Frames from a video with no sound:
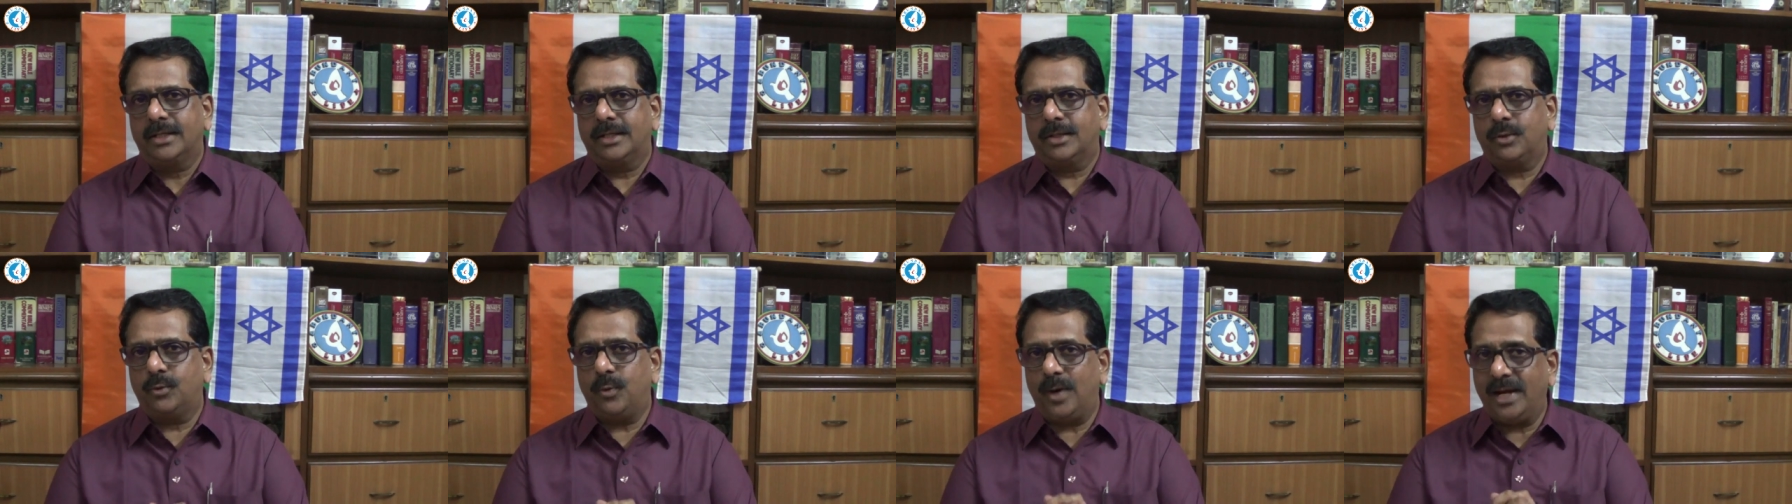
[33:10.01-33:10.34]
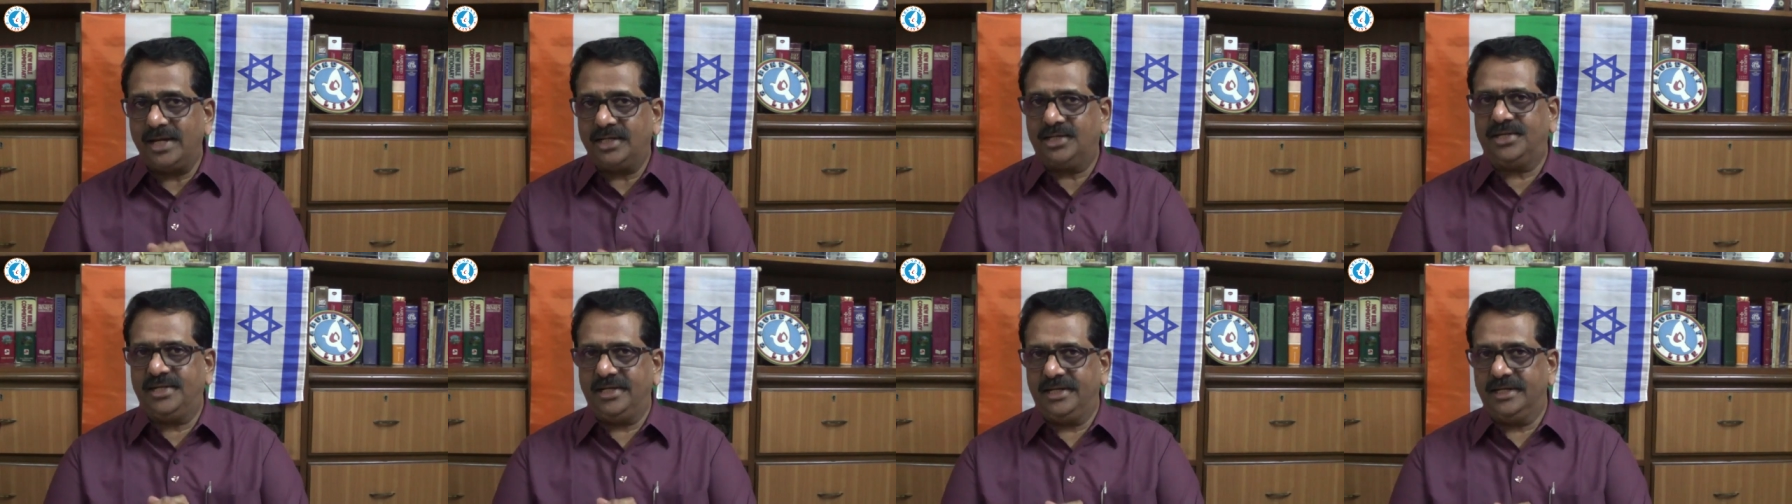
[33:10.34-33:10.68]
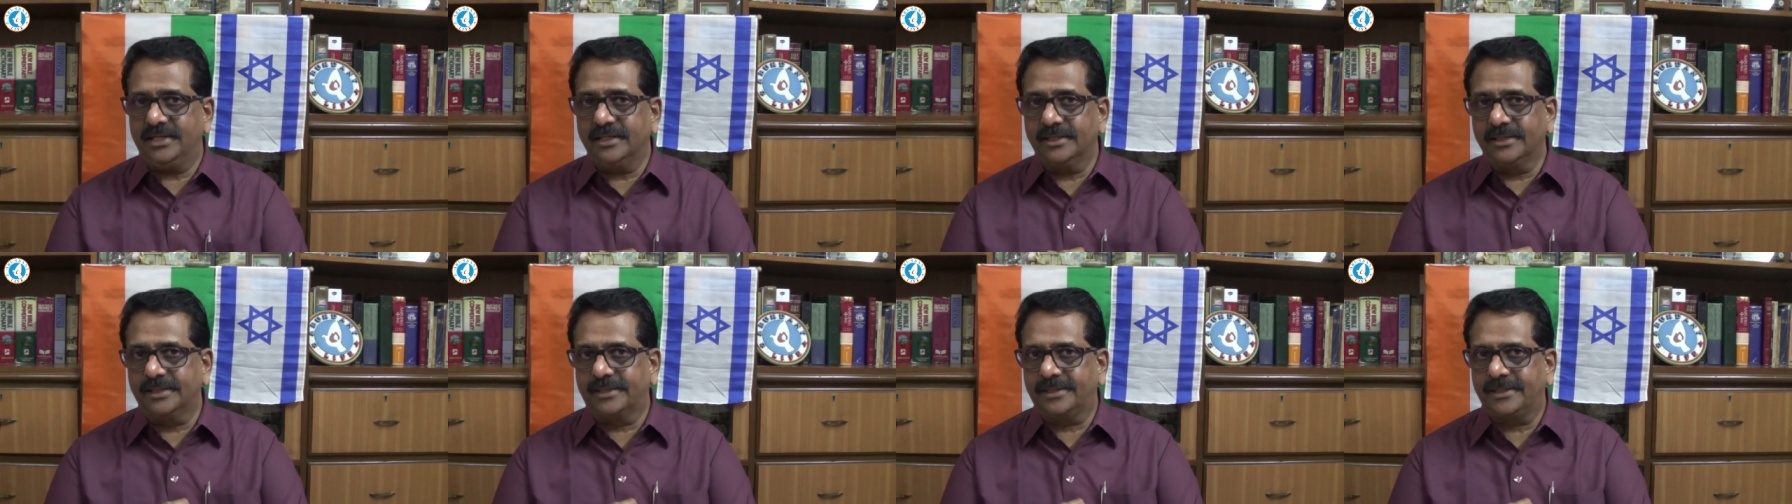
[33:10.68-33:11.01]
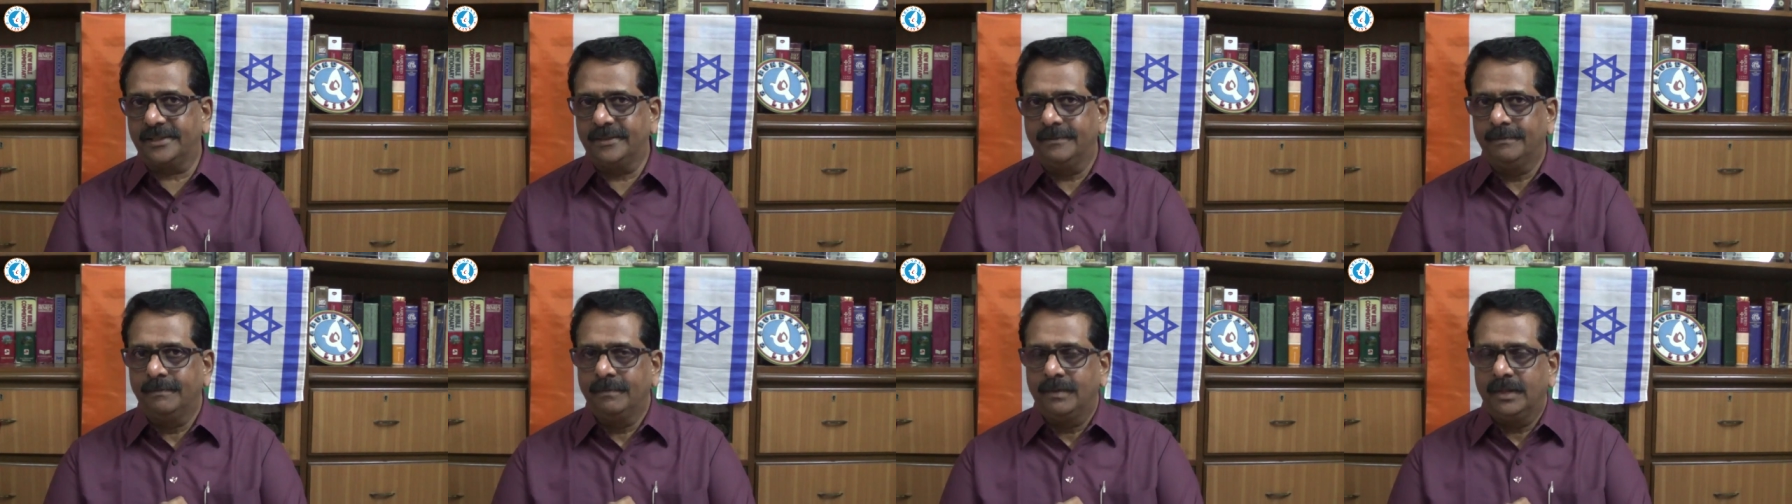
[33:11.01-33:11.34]

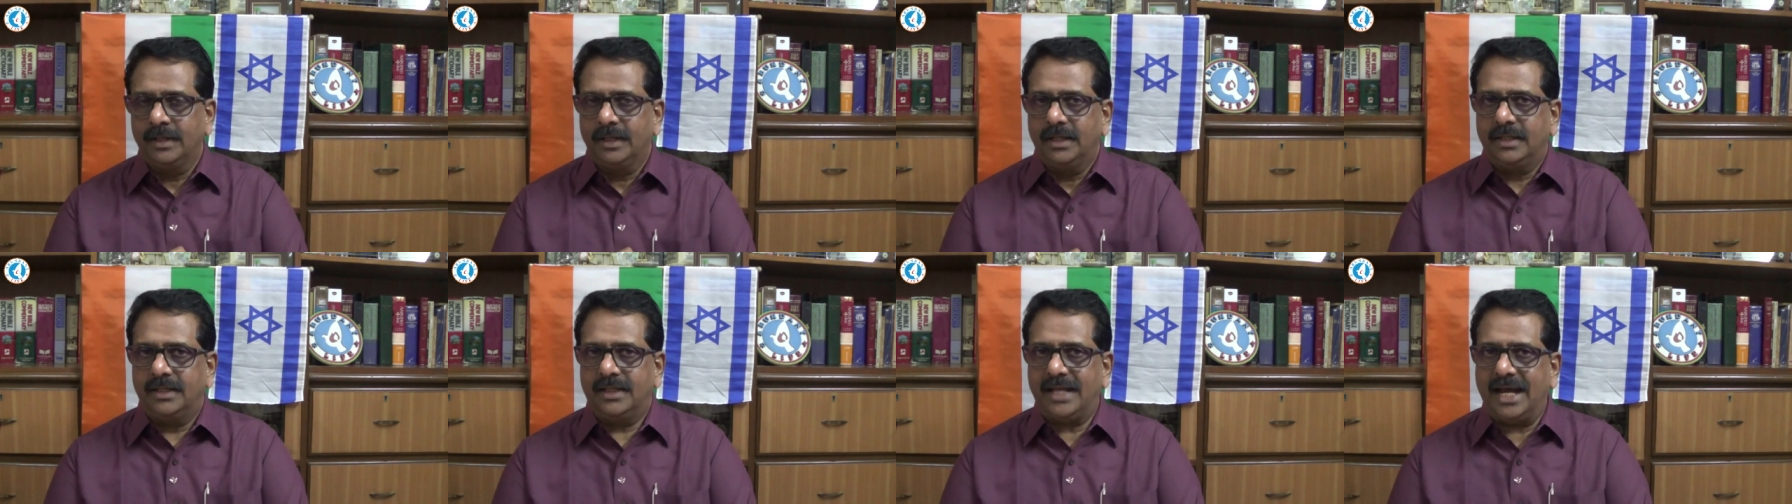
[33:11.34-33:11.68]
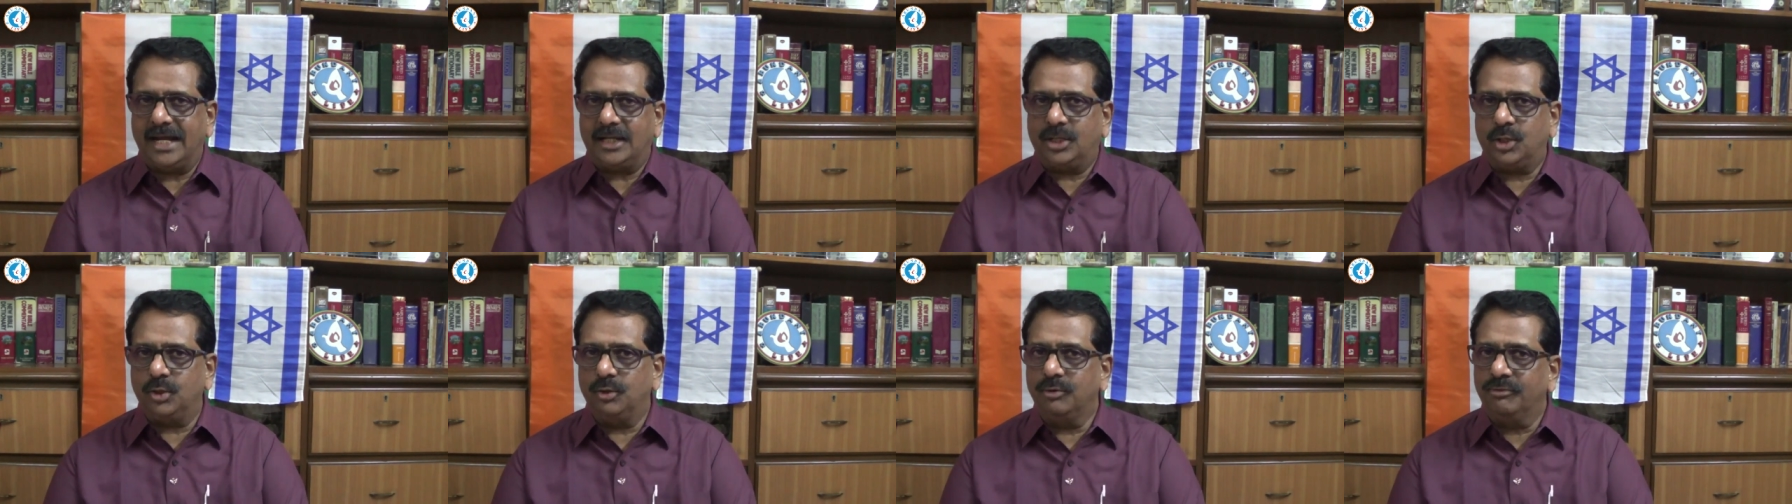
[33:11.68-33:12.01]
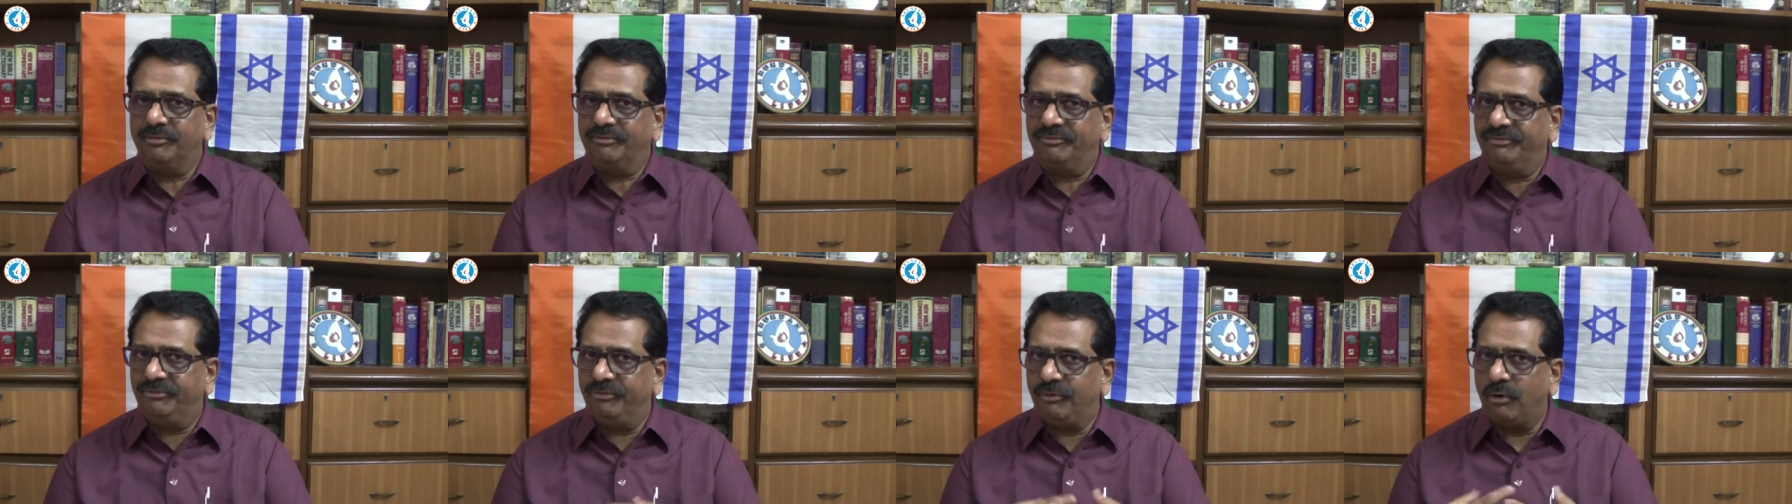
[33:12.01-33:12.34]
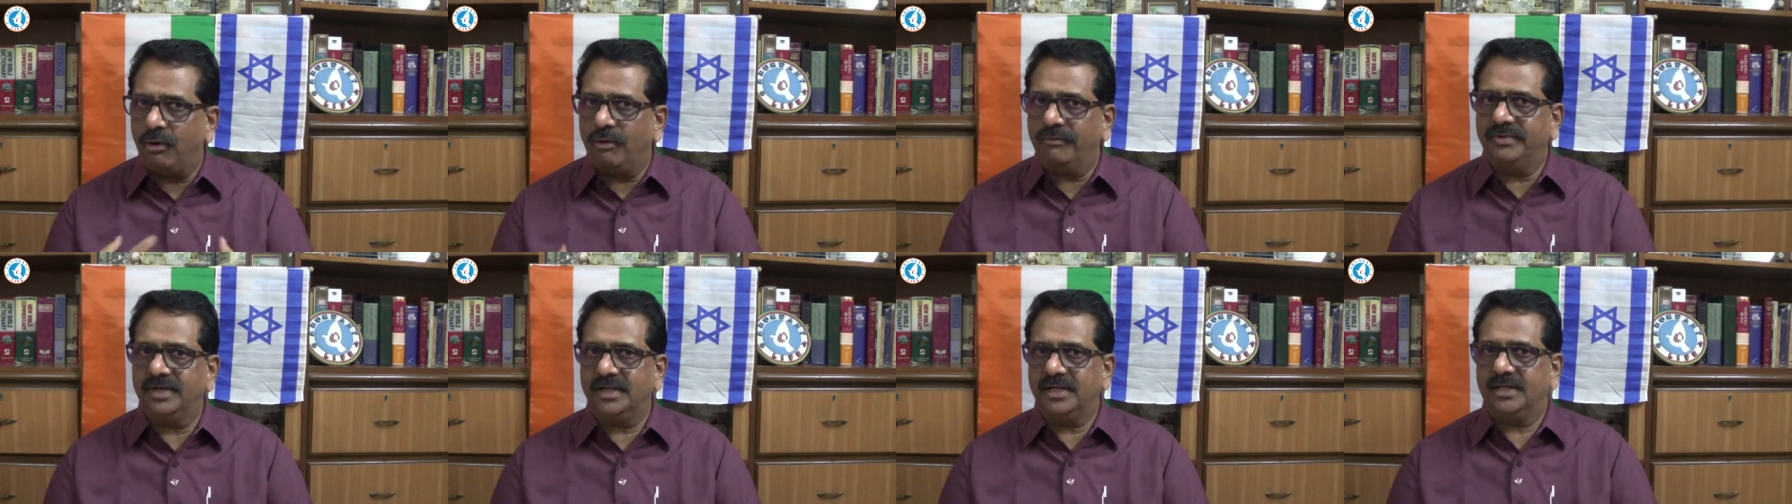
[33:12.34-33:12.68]
questions that you
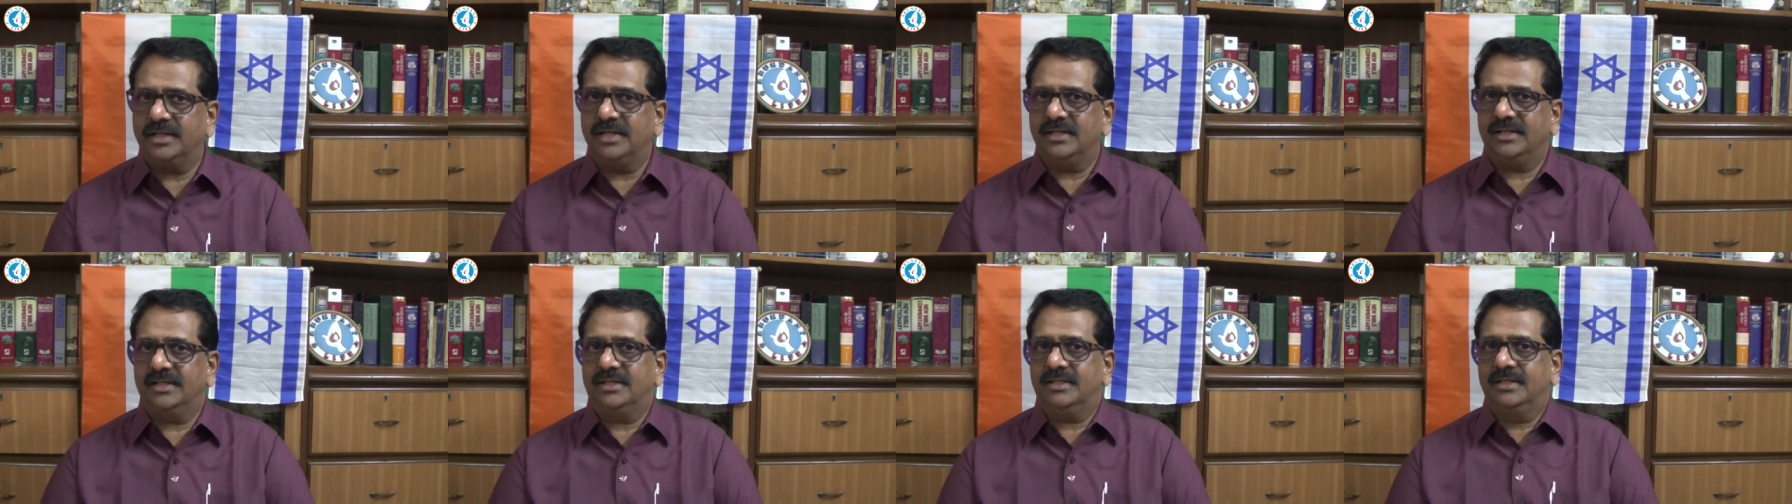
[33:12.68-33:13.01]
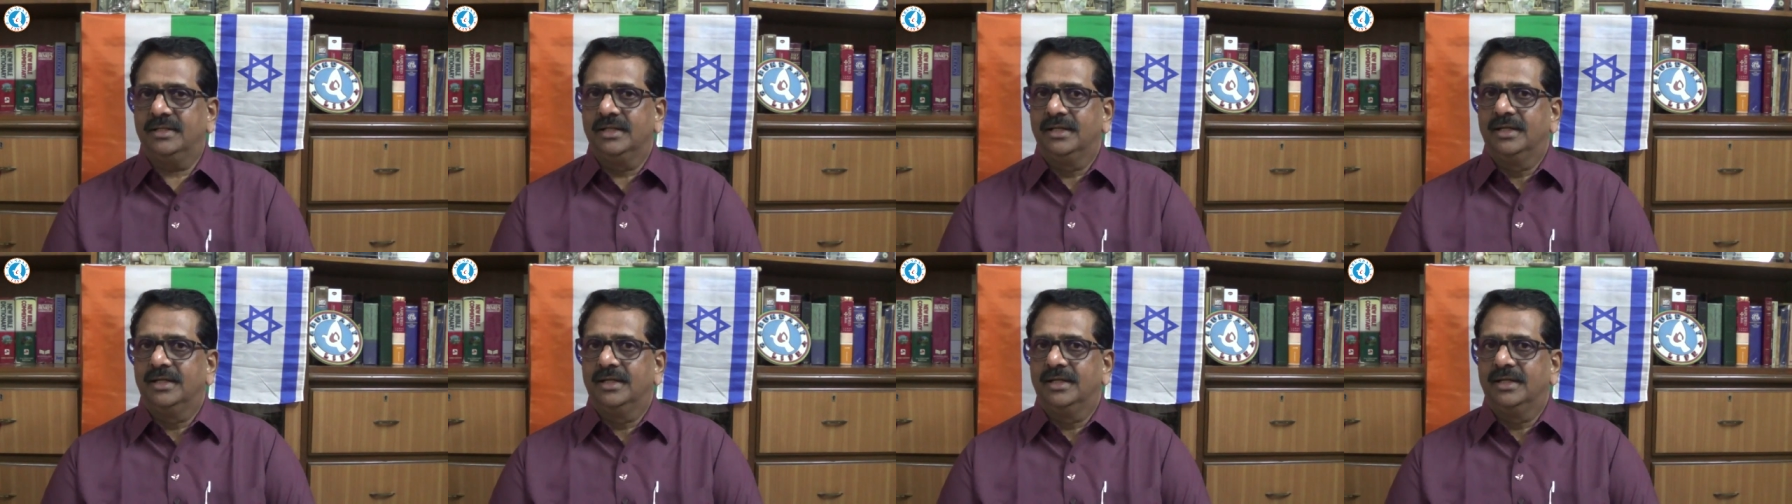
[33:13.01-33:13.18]
forwarded